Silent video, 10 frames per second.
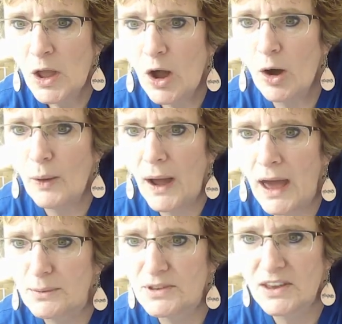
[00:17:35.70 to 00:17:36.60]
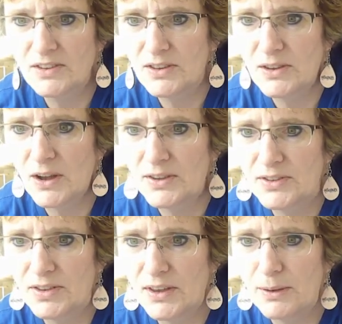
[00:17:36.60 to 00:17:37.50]
oh, Adam says he's not
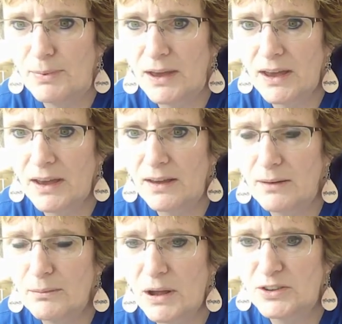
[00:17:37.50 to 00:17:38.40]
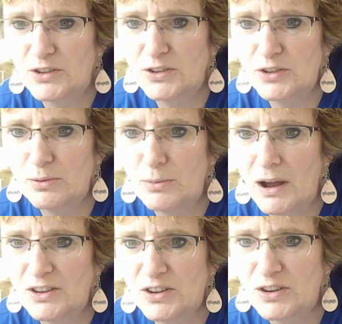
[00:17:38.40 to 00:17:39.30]
sleeping. Much too
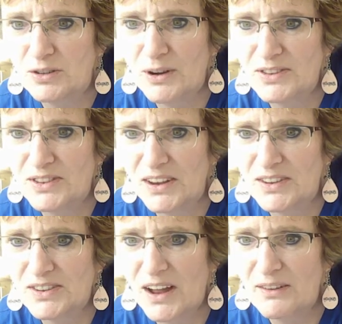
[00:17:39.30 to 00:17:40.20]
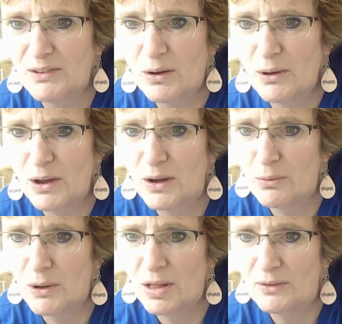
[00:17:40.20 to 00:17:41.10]
much interesting stuff going
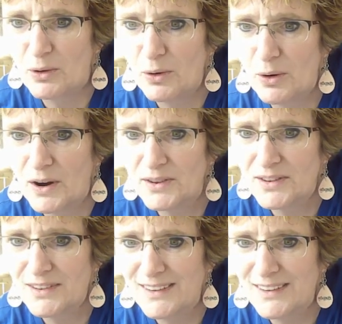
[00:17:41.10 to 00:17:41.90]
on. Well, of course.